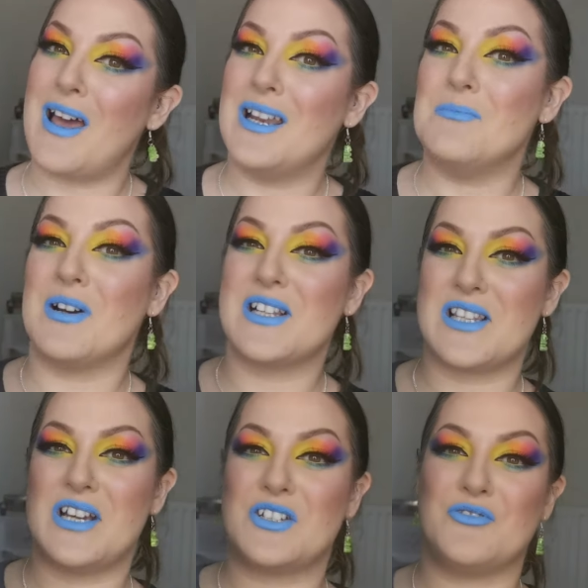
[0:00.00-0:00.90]
palette by
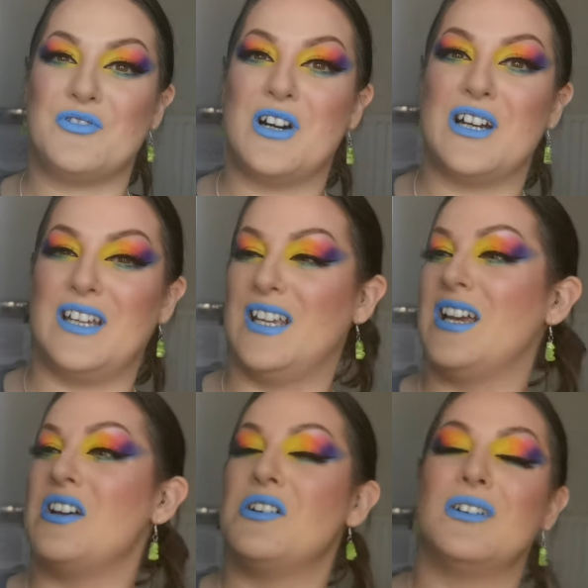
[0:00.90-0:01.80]
Certifeye.
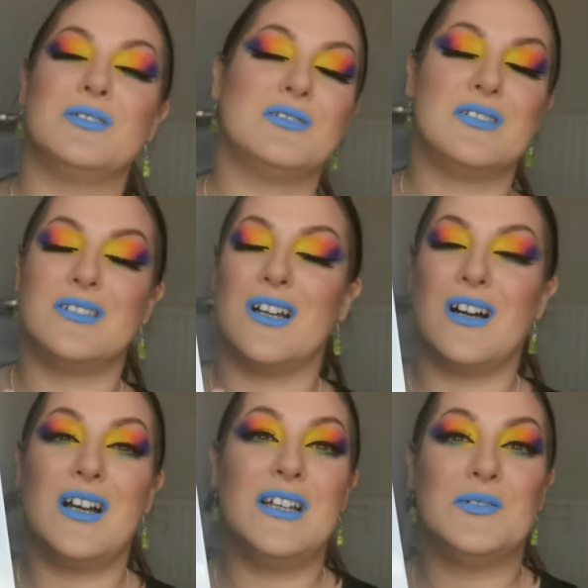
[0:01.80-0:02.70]

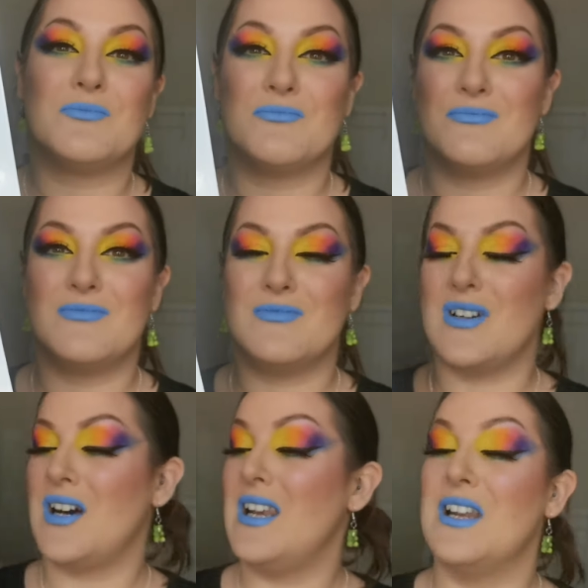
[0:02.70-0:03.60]
I
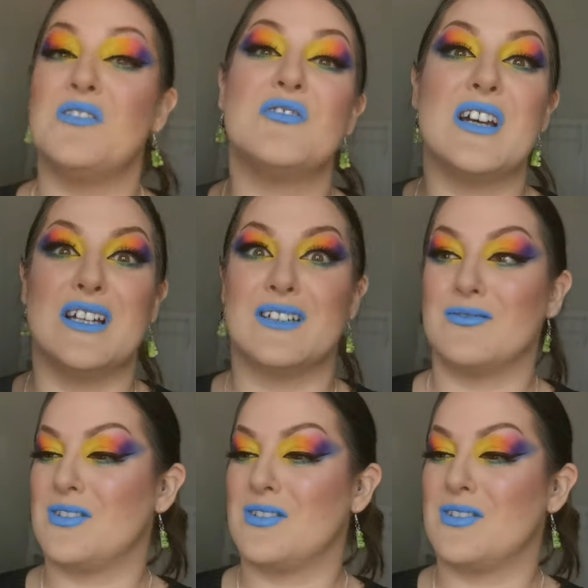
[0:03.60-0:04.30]
I love it